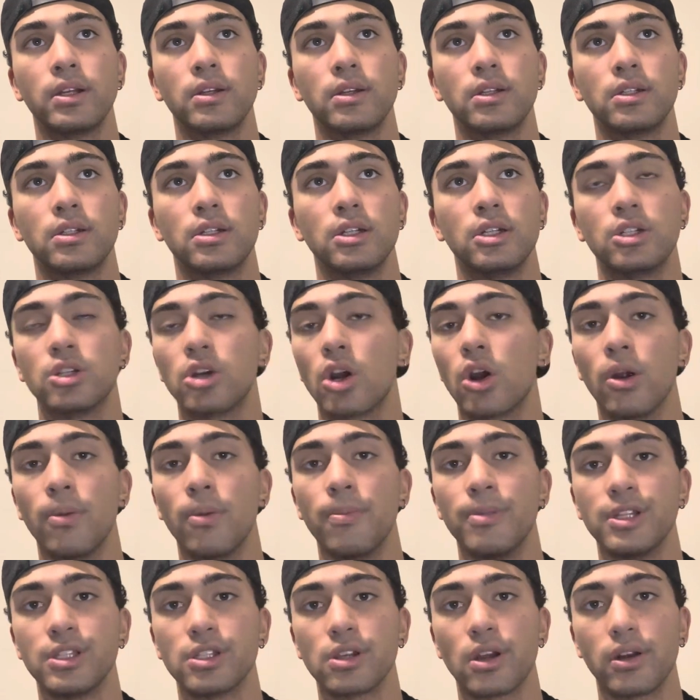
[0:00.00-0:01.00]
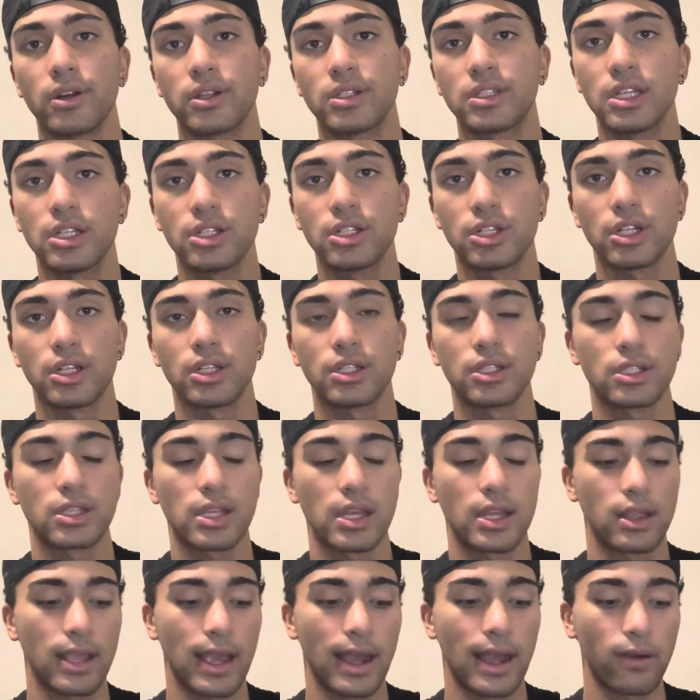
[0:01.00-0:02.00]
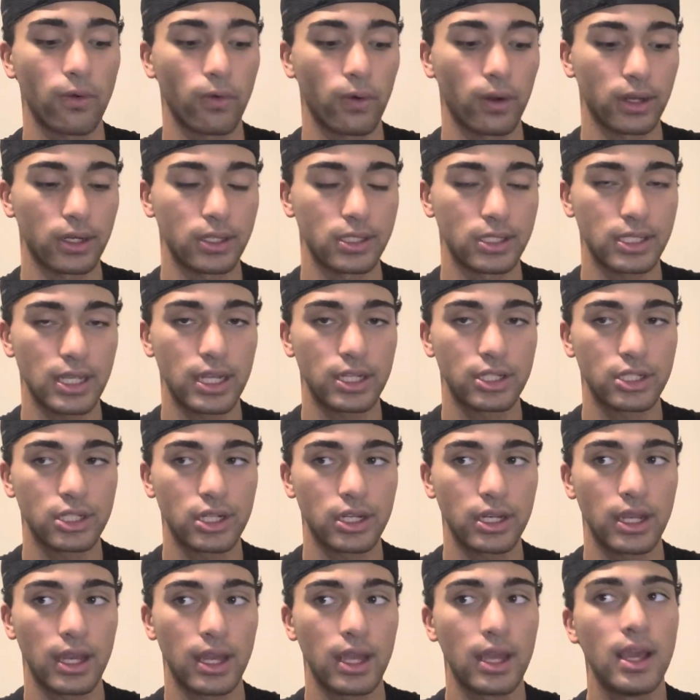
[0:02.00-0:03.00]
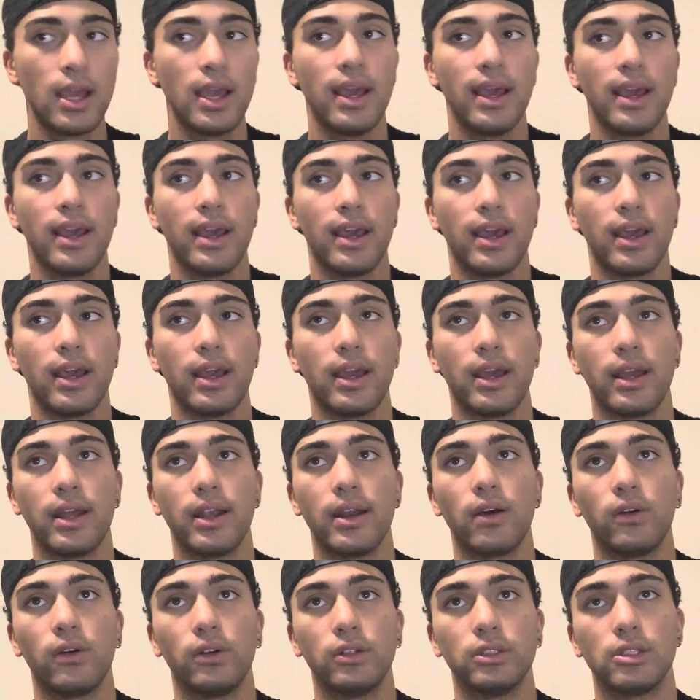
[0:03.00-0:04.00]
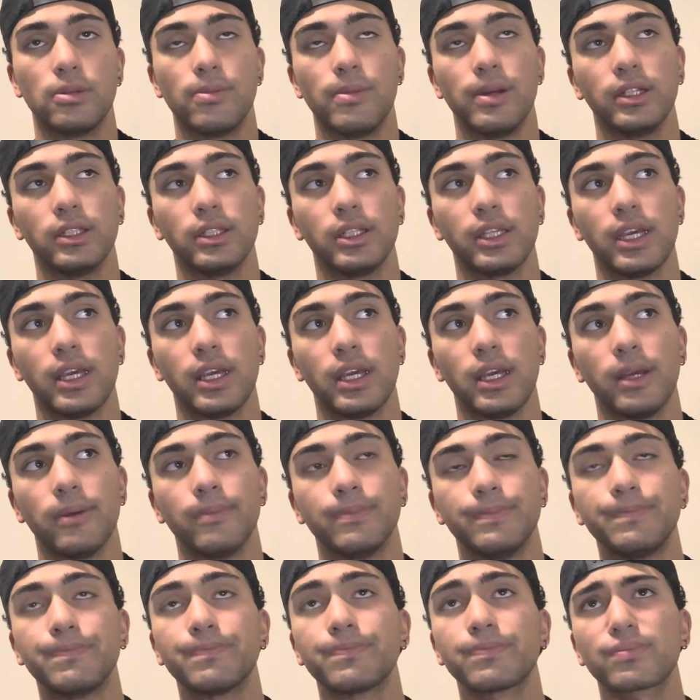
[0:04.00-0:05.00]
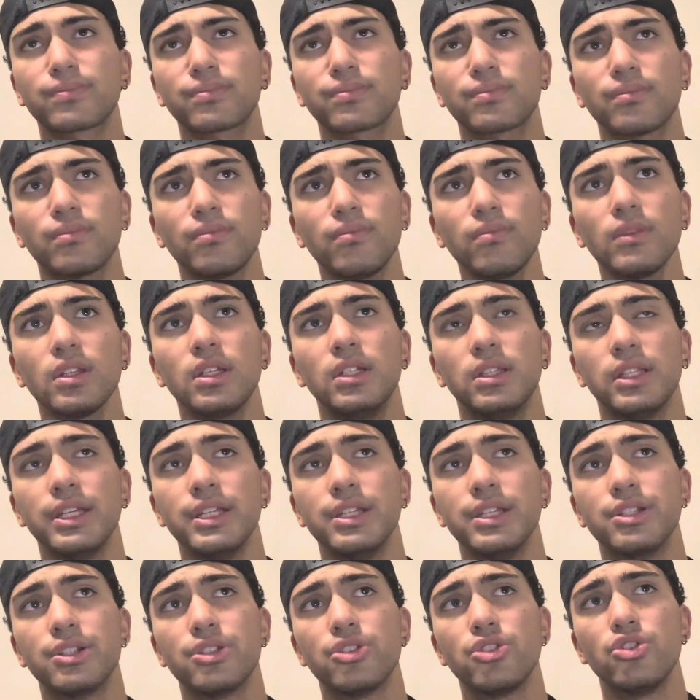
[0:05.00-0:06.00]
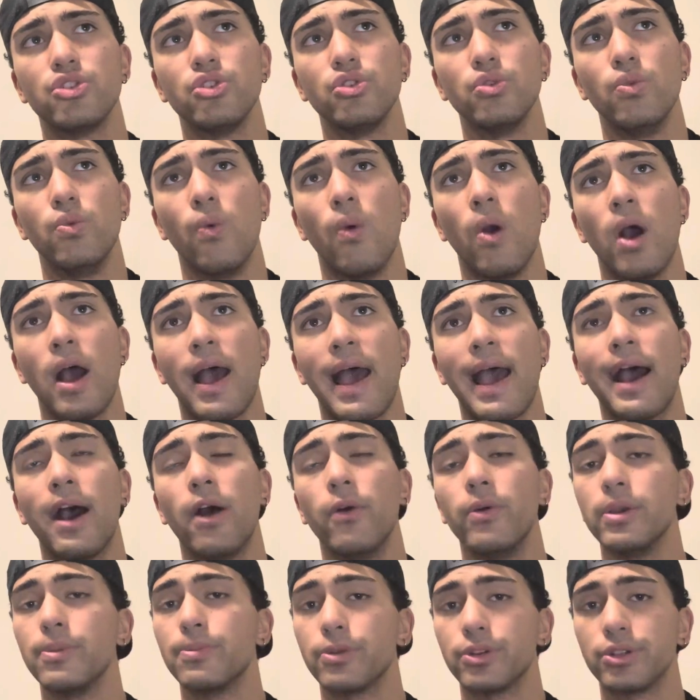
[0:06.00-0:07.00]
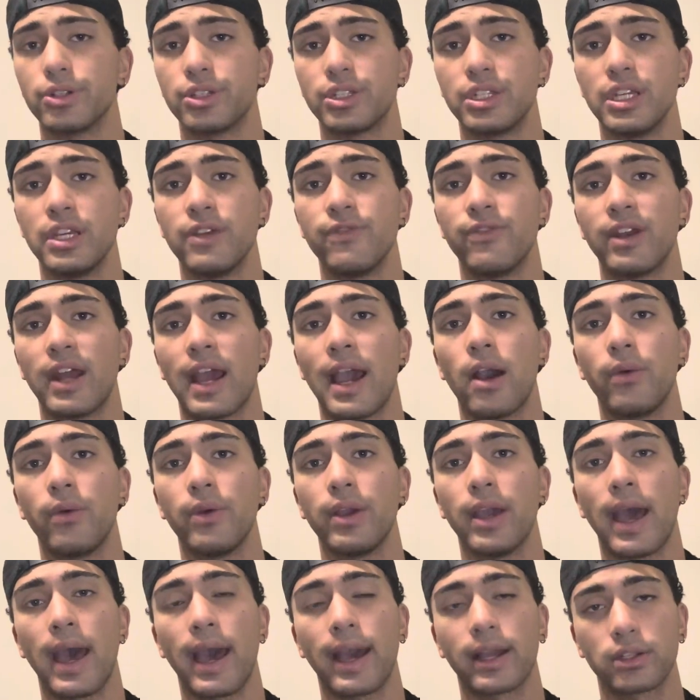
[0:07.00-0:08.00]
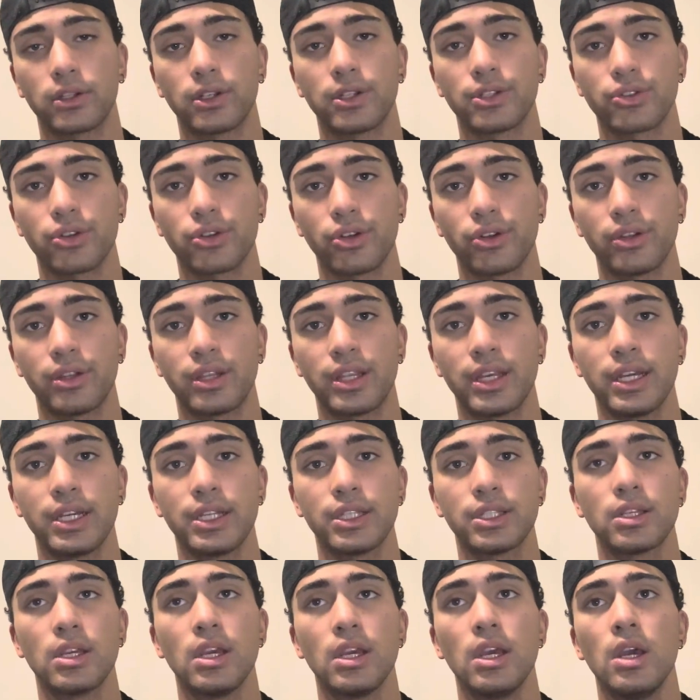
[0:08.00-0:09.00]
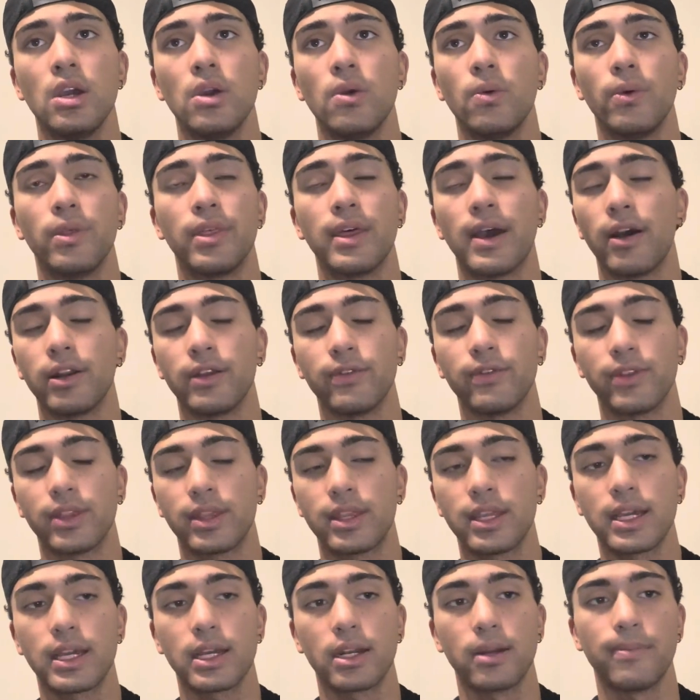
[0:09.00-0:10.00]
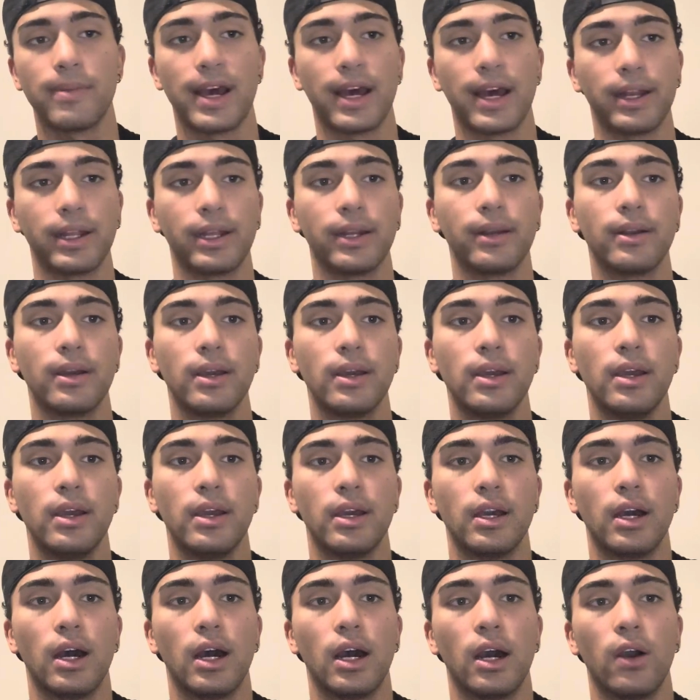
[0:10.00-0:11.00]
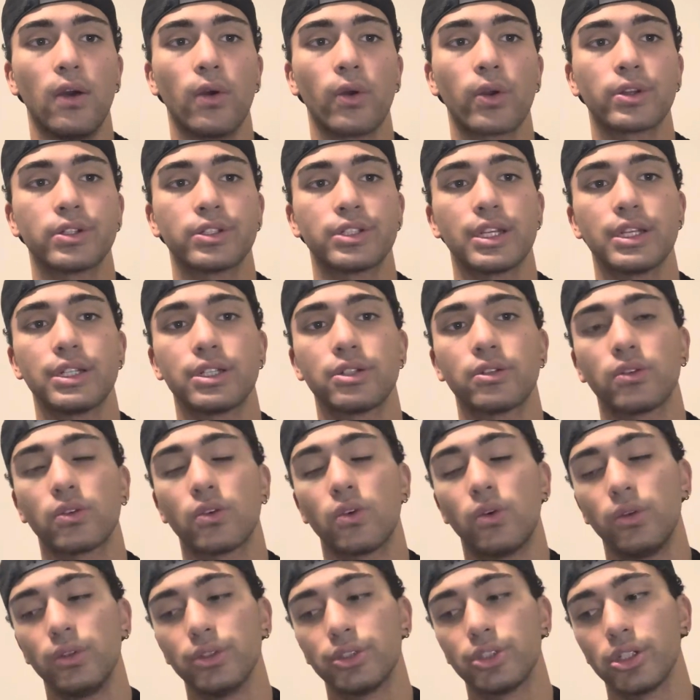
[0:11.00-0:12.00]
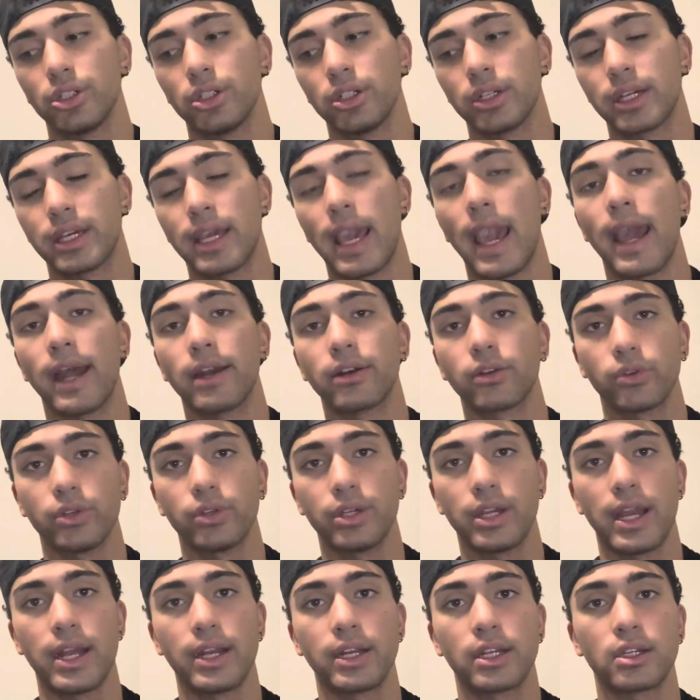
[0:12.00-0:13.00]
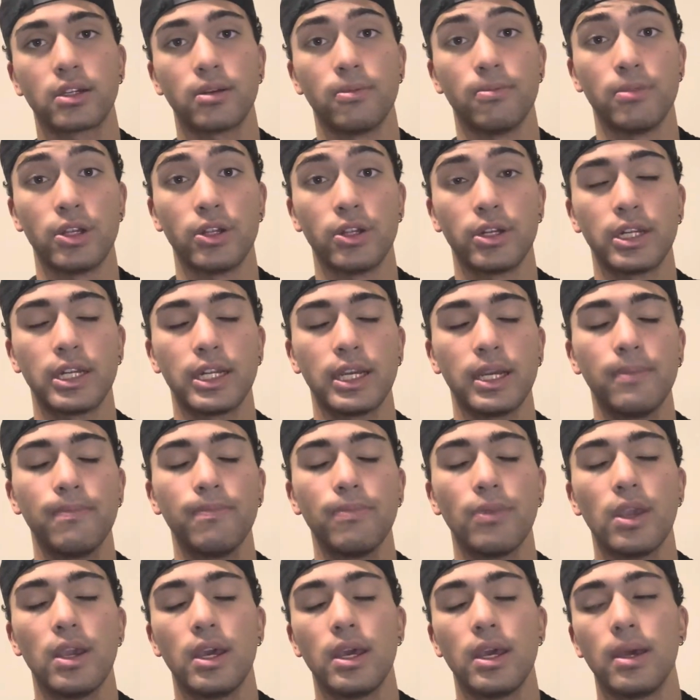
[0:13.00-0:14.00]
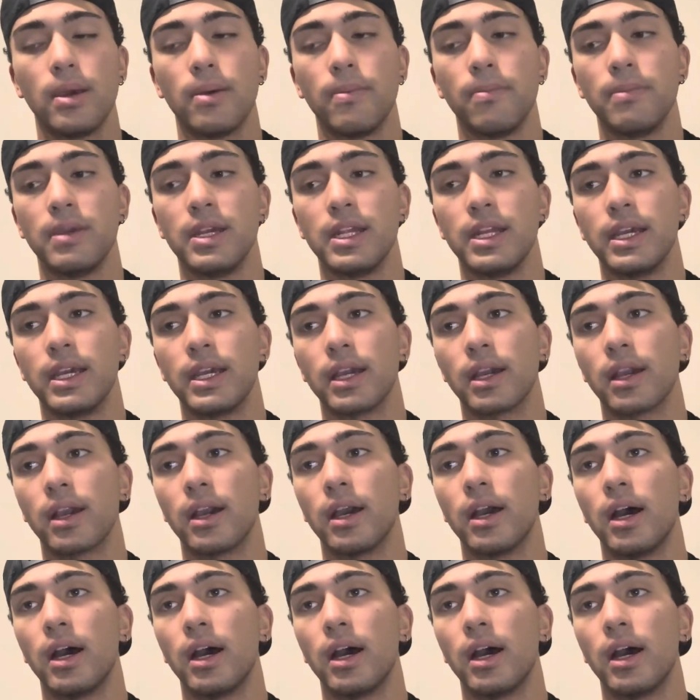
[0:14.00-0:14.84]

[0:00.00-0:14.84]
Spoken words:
determines our decisions in that organization. It ultimately leads to how we perceive and how we act on certain things without even thinking about it. Organizational culture can create community, meaning